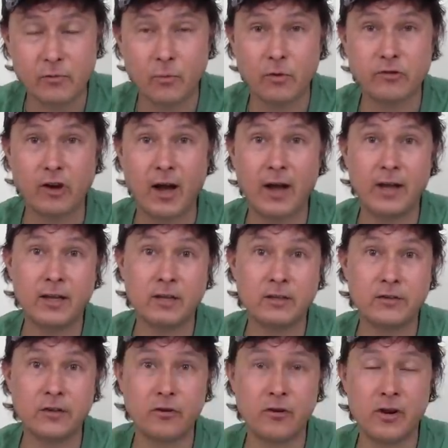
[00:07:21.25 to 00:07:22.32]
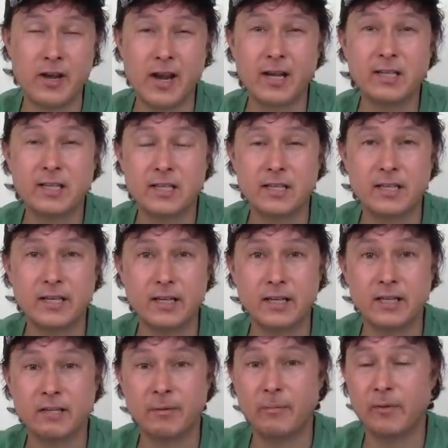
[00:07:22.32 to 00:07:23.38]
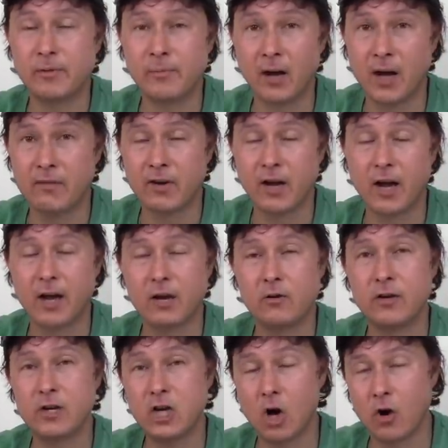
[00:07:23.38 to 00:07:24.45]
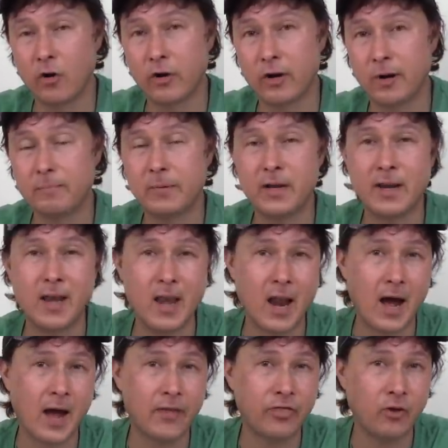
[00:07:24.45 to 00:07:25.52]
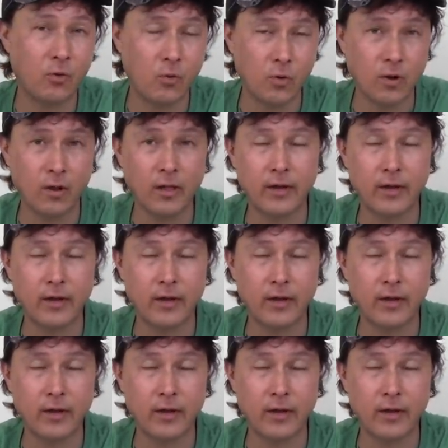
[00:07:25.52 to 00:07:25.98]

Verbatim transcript: which I consider nuts and seeds, maybe some avocado and coconut, but not the oil.